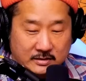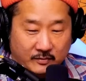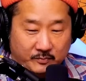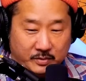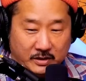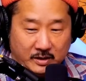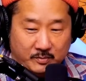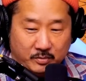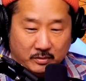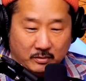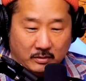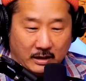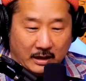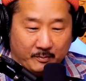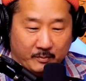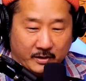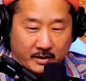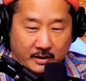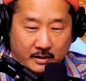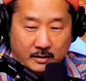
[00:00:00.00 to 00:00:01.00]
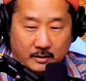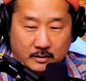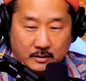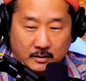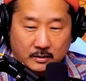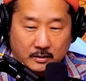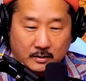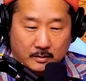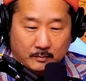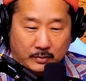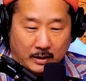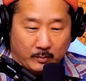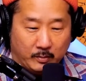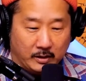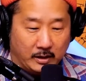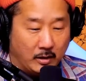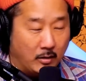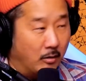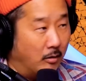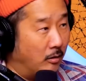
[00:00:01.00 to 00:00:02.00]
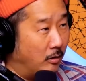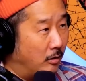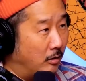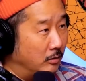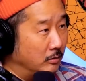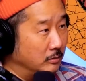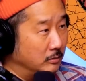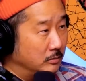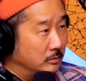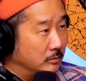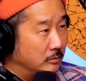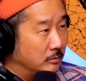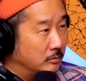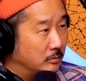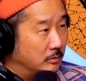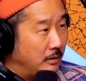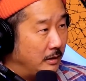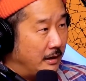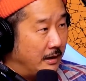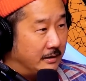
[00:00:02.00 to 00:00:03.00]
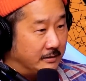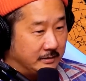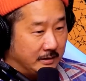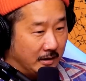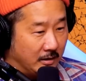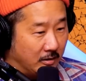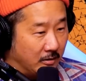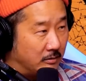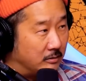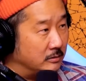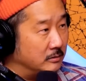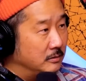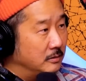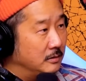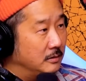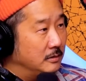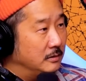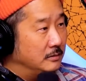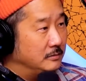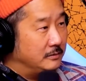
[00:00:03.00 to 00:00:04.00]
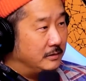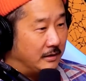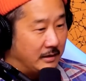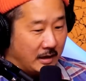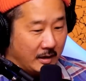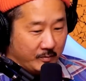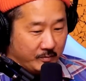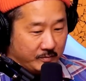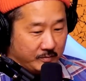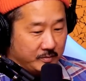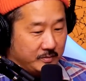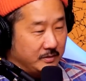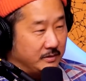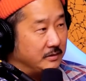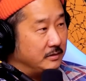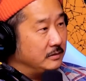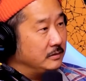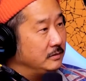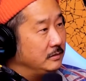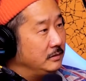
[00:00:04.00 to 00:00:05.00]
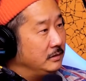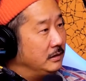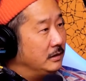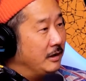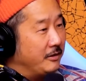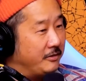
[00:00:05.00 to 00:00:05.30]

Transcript: of people I'm gonna probably call mm-hmm. and tell that I'm in a